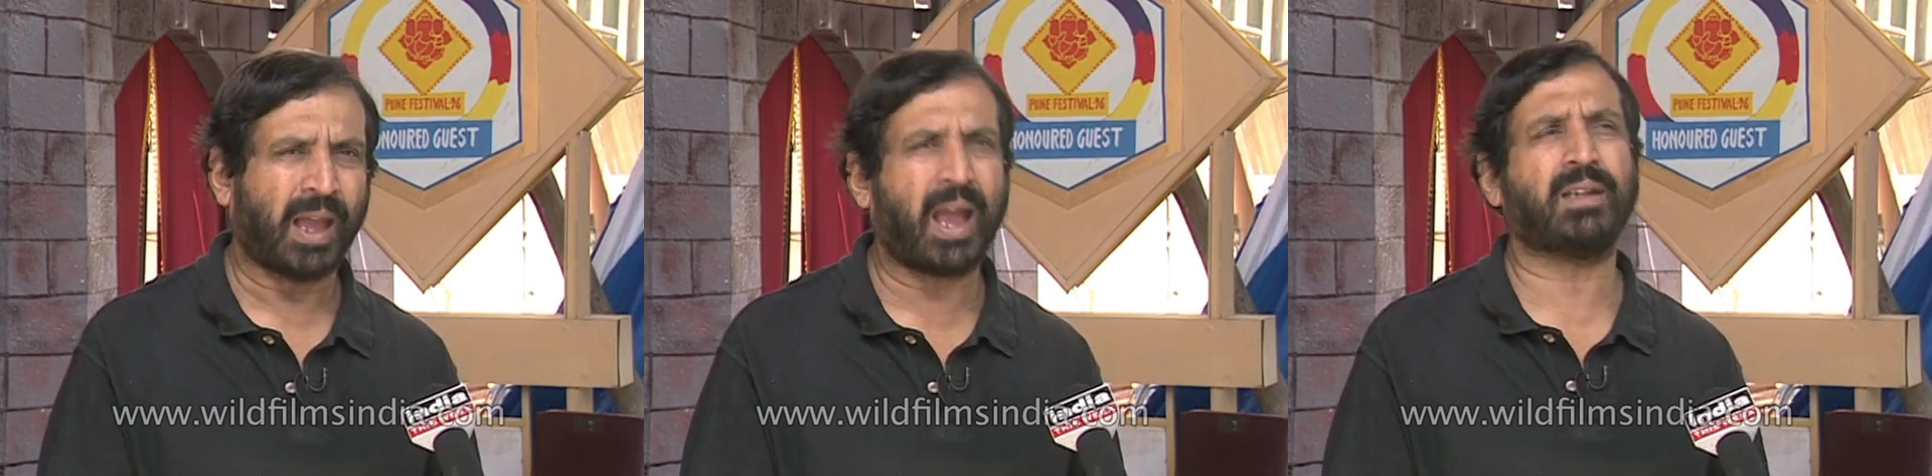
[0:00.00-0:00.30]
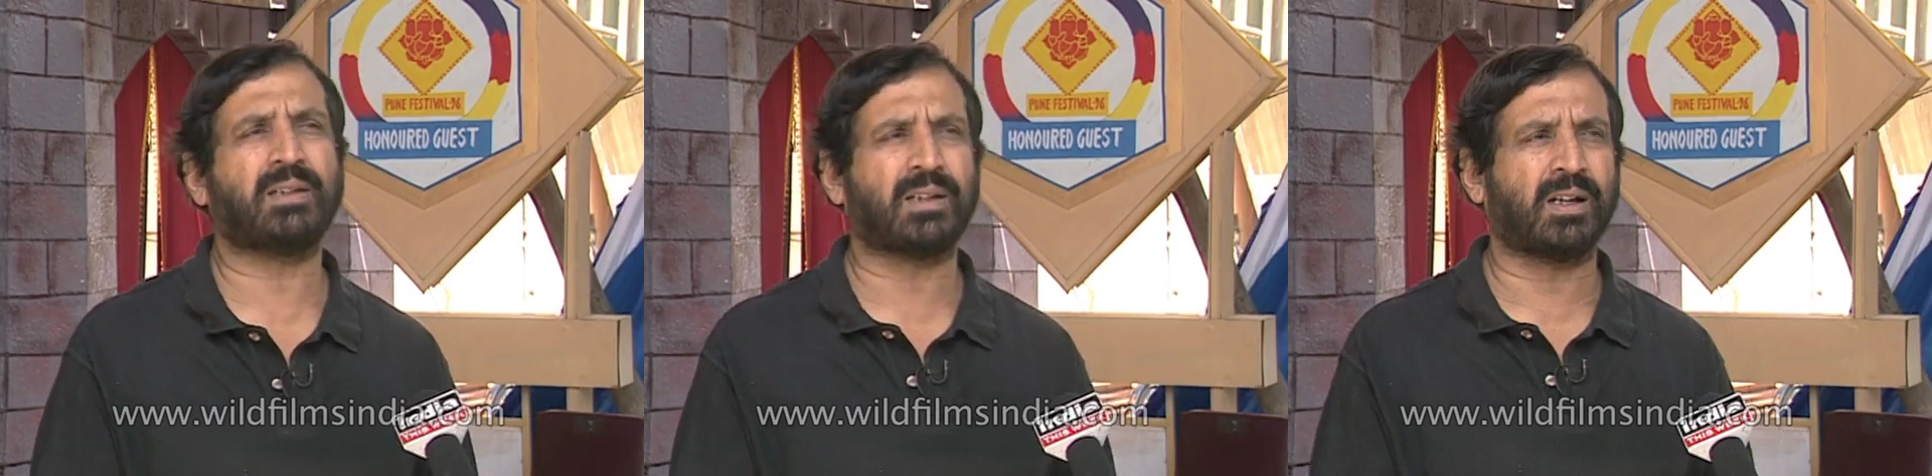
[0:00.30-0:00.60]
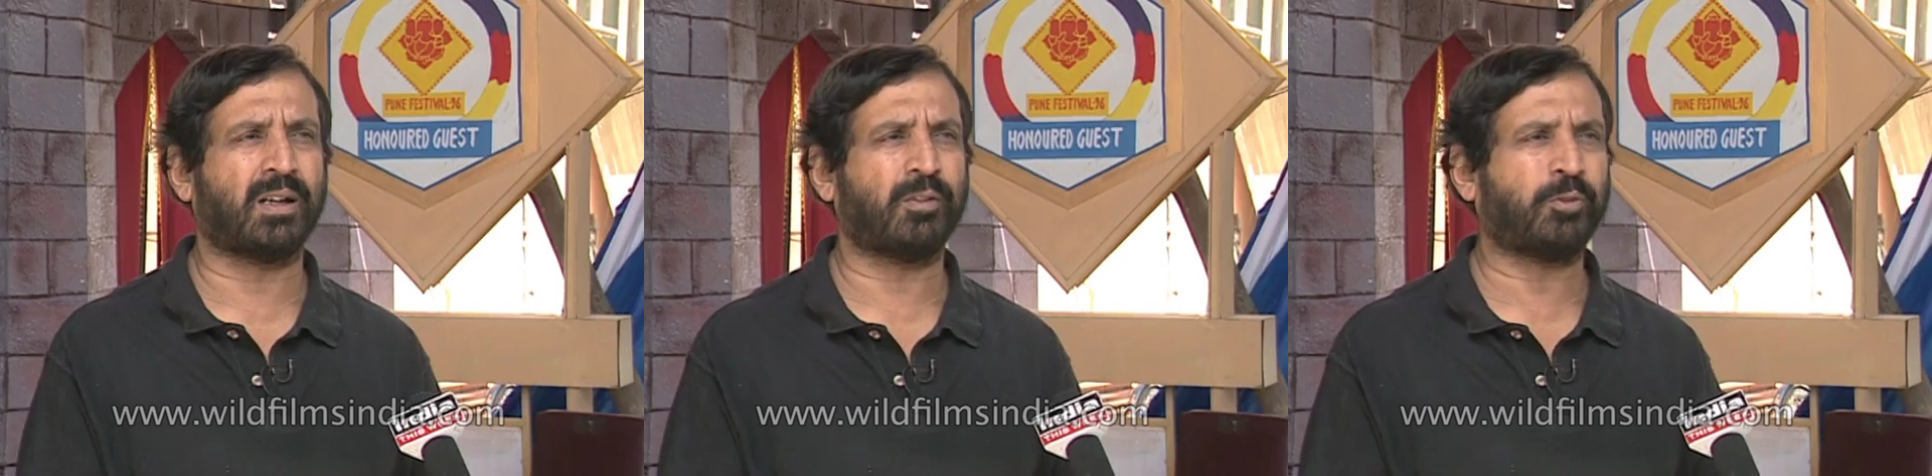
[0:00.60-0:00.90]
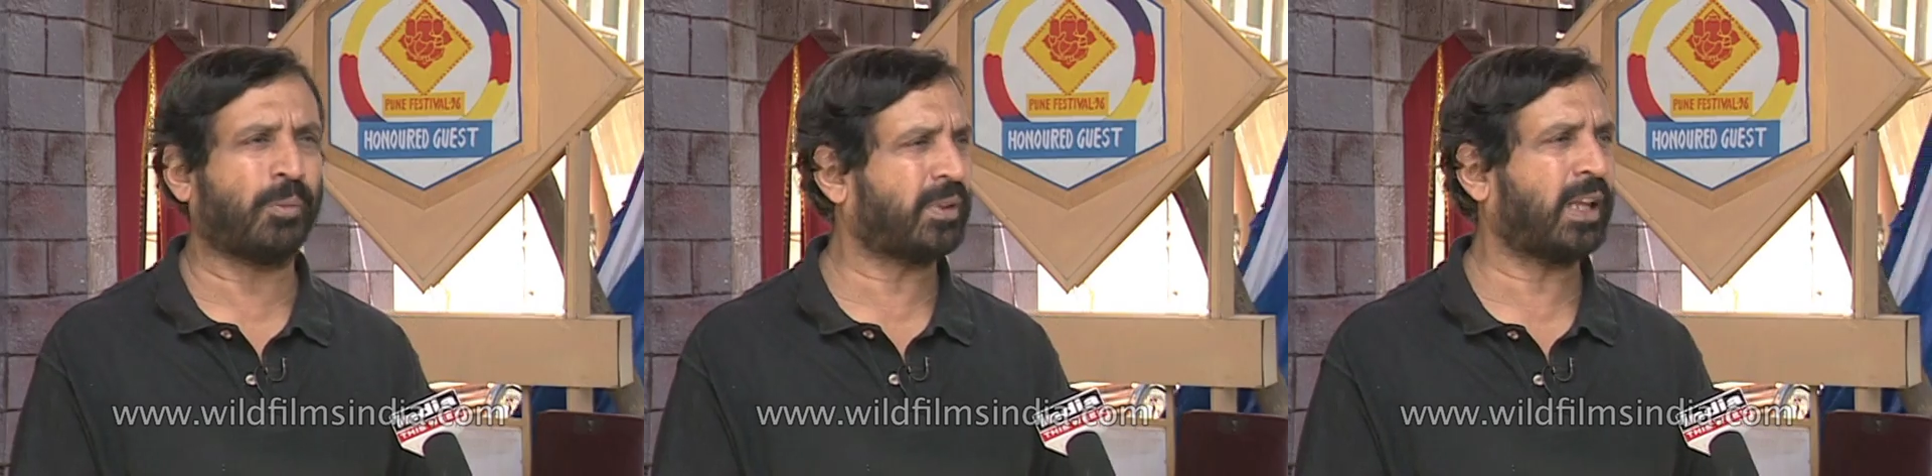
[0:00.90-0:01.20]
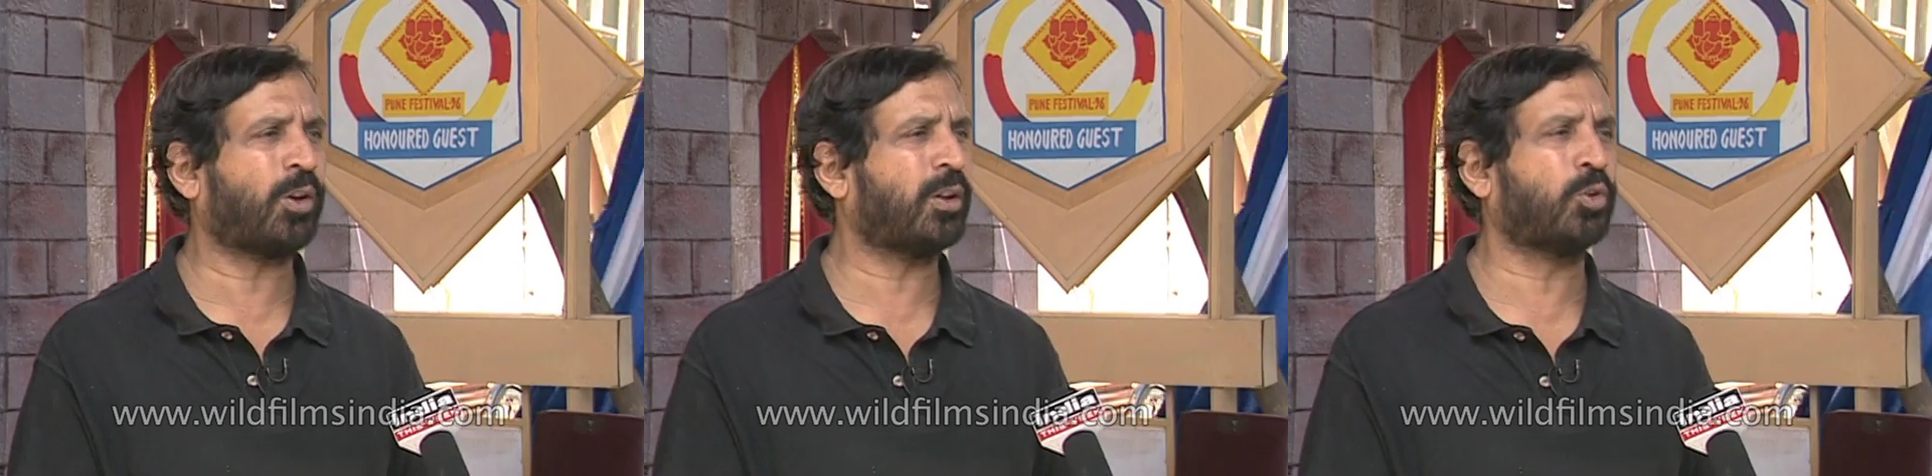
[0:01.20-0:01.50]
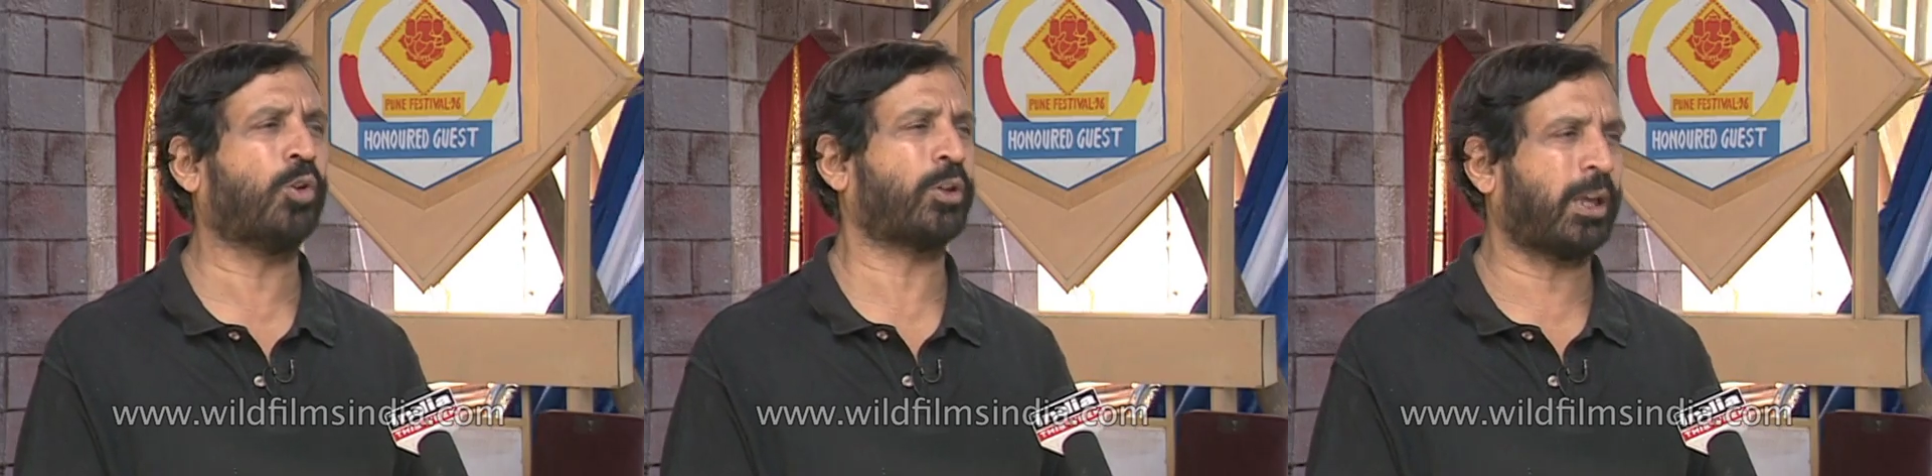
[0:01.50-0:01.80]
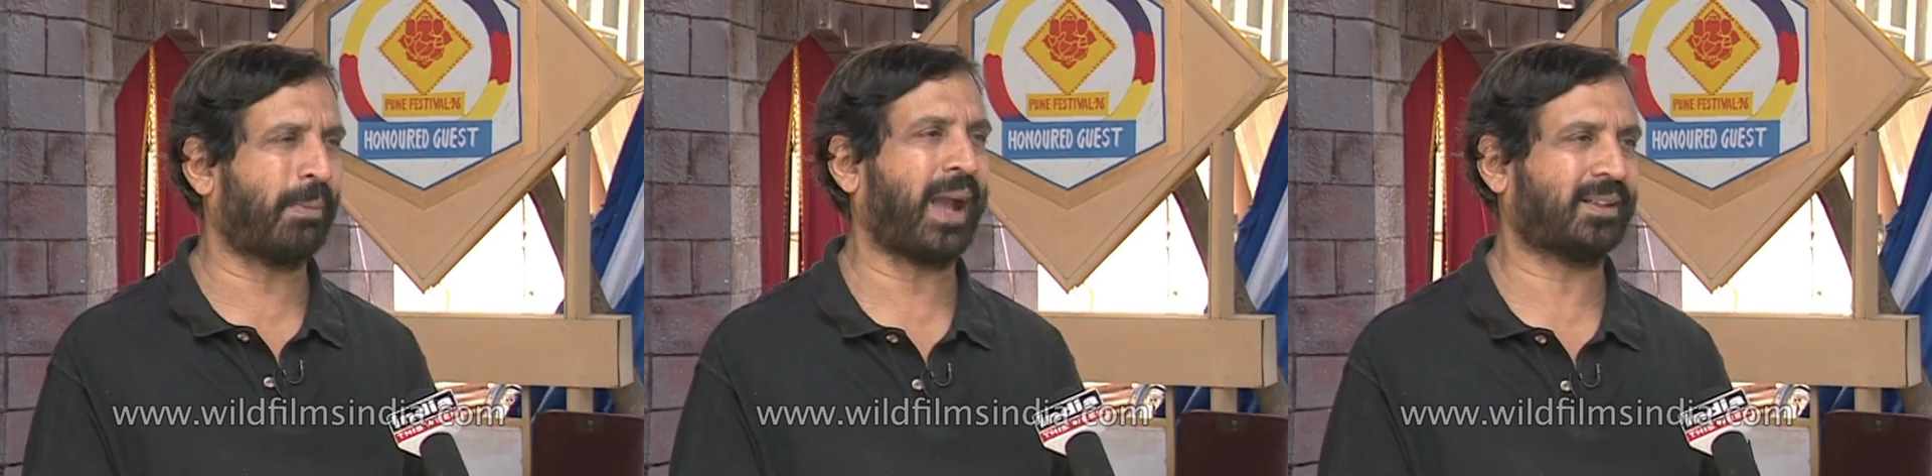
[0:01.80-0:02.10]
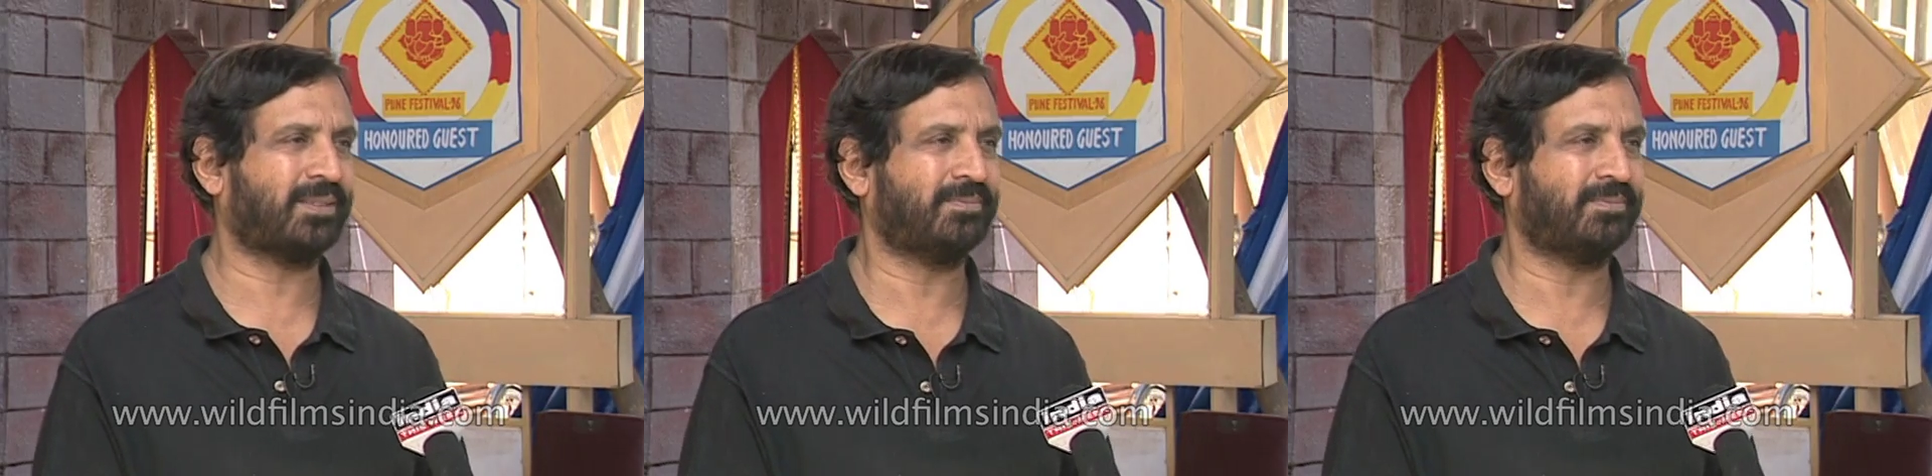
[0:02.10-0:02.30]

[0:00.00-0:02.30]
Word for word: And uh, from then on, no looking back